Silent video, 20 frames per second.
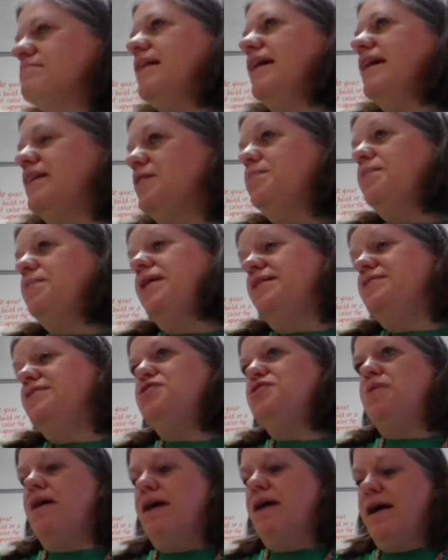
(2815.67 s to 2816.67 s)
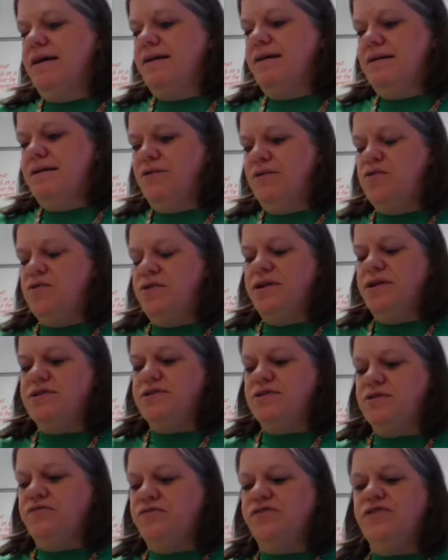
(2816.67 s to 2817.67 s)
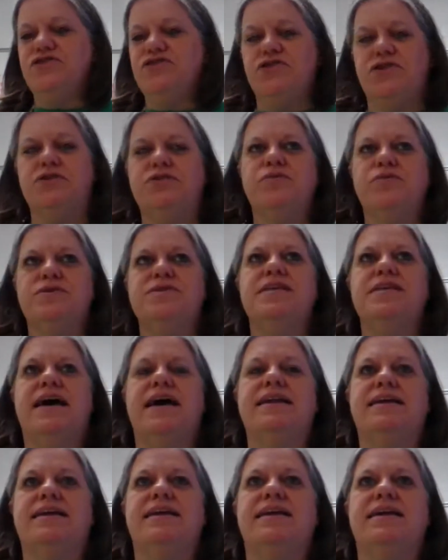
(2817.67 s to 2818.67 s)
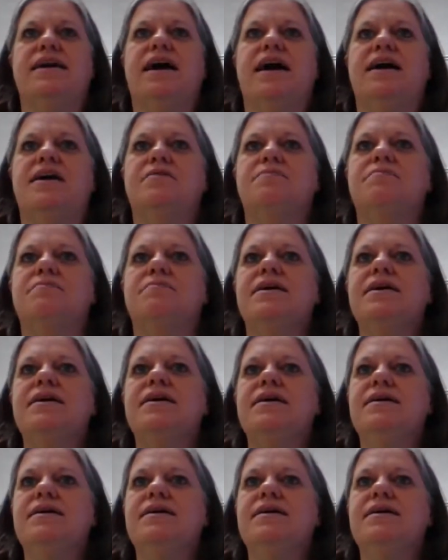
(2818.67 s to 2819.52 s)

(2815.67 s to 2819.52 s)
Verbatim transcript: that he paid too high according to fitzgerald was that he um